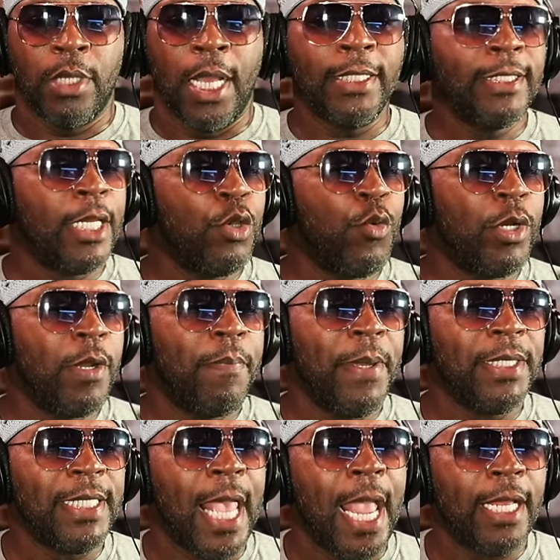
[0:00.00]
I tell you, one of the
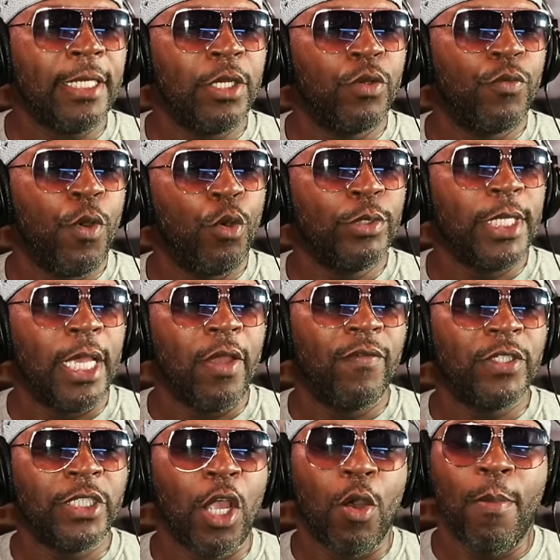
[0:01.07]
best acting roles I
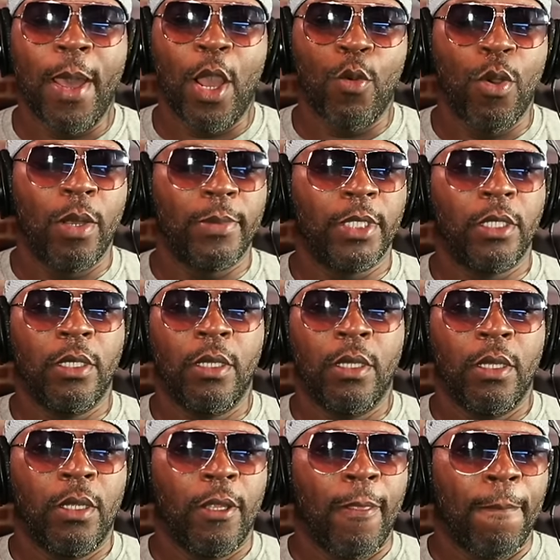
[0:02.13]
ever saw by a woman.
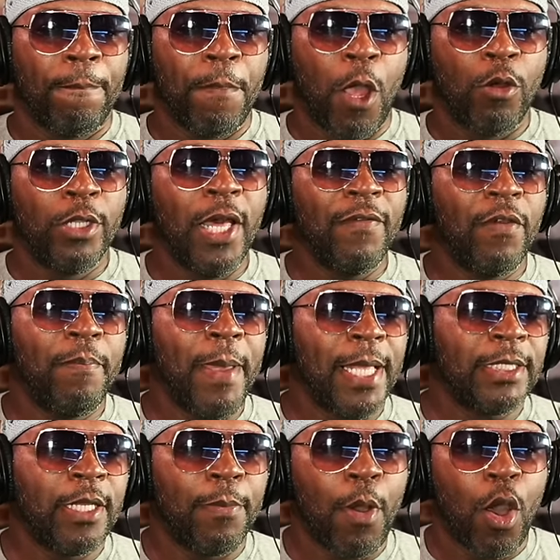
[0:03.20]
On Love and
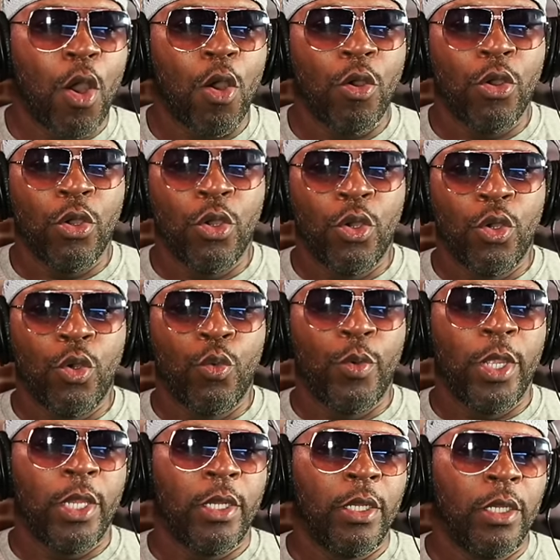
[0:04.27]
Basketball,
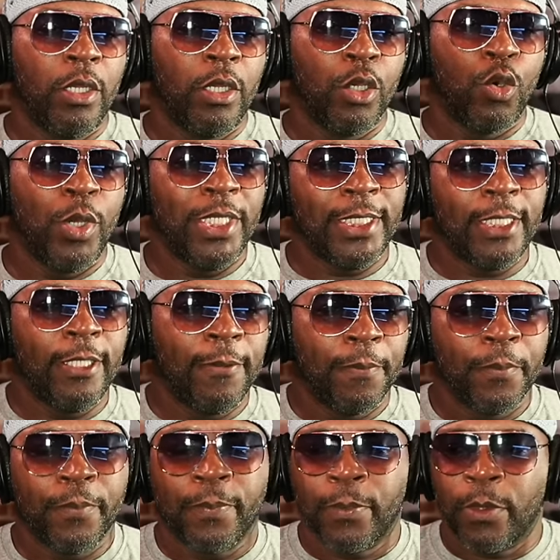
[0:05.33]
when Quincy
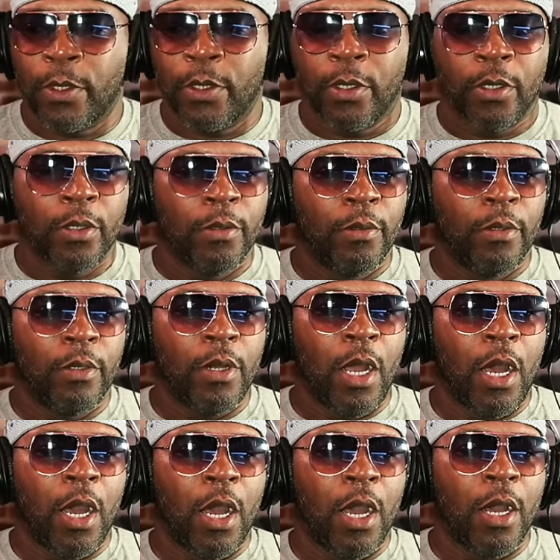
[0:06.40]

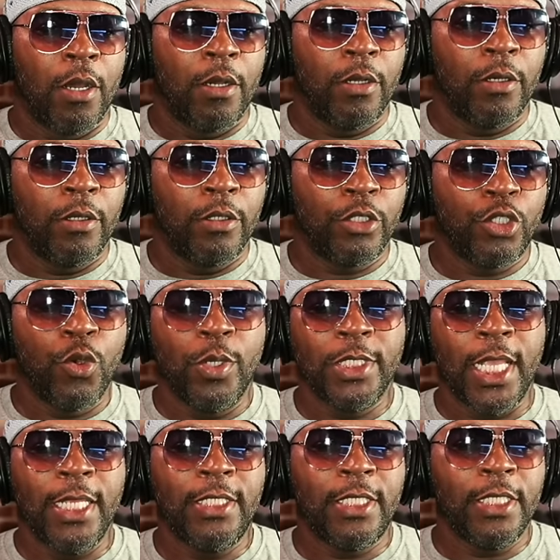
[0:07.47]
tore his
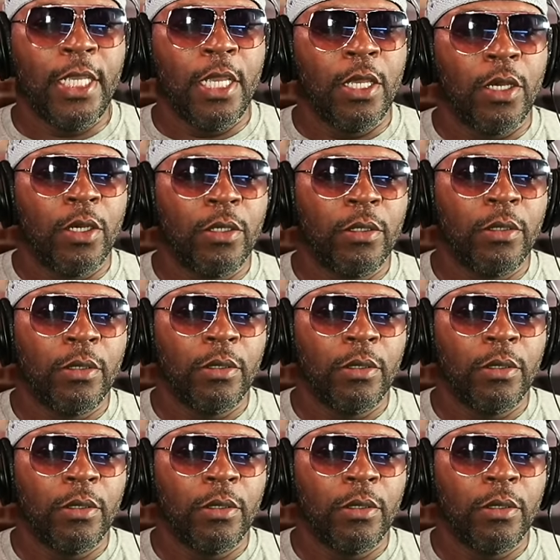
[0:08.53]
ACL